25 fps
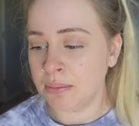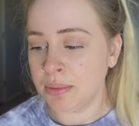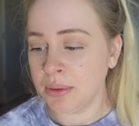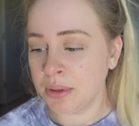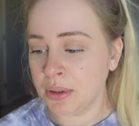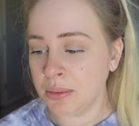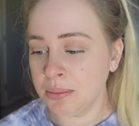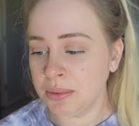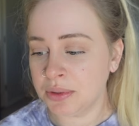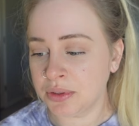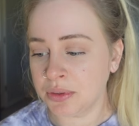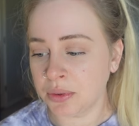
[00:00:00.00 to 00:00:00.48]

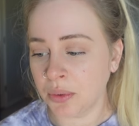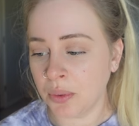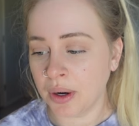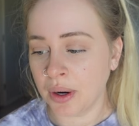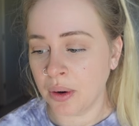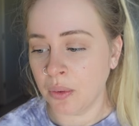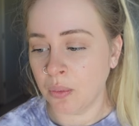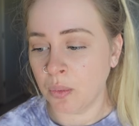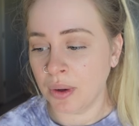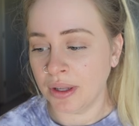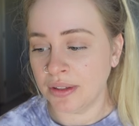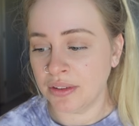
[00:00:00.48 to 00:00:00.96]
Boobs
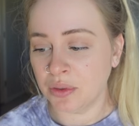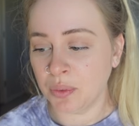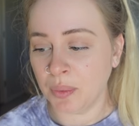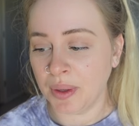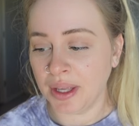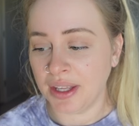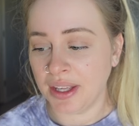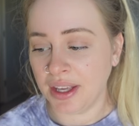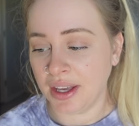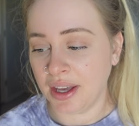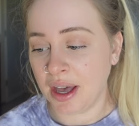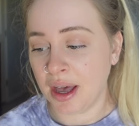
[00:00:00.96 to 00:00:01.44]
sore once
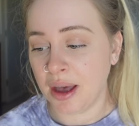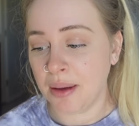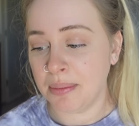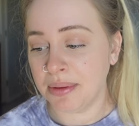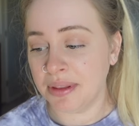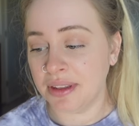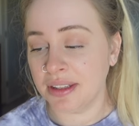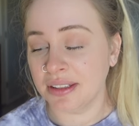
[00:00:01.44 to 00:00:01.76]
waking up.